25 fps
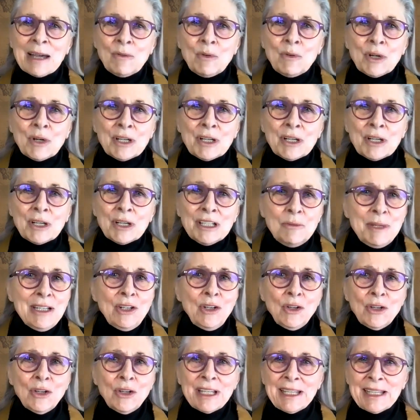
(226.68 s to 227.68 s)
And we're going to
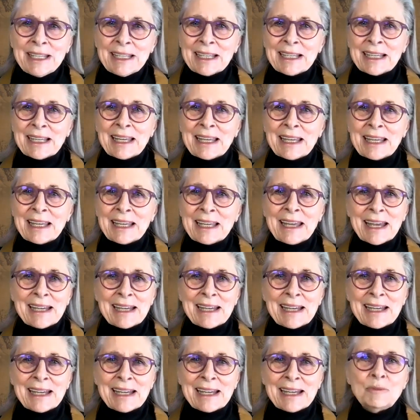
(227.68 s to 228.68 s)
be looking
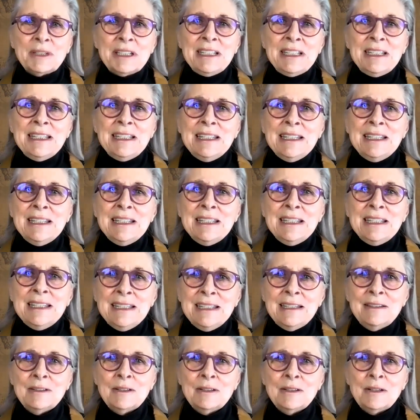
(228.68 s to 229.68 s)
at some
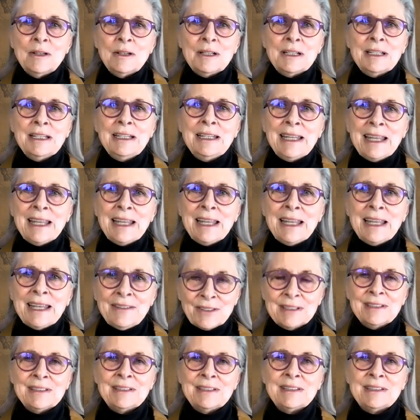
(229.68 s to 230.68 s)
key
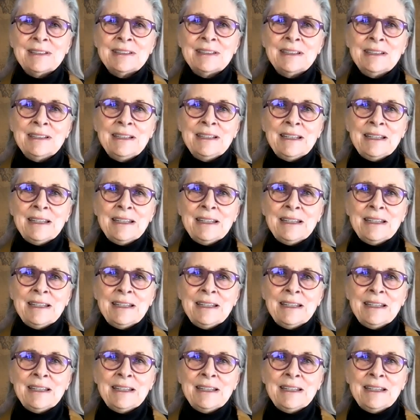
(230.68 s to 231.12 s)
lessons